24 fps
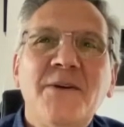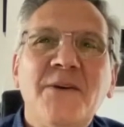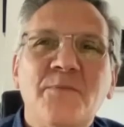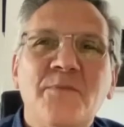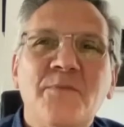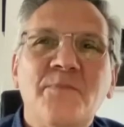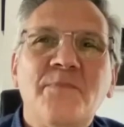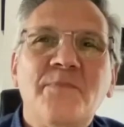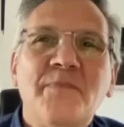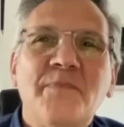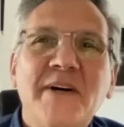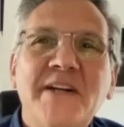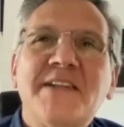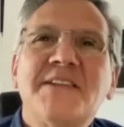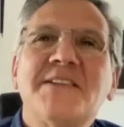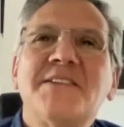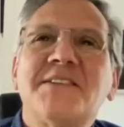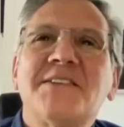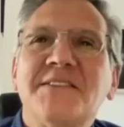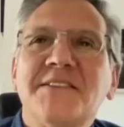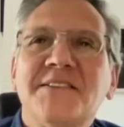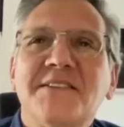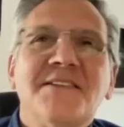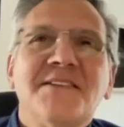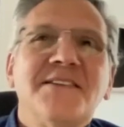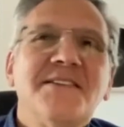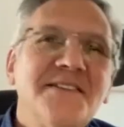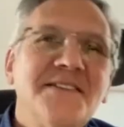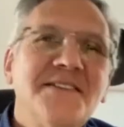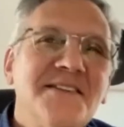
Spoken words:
Never used it, I'm afraid.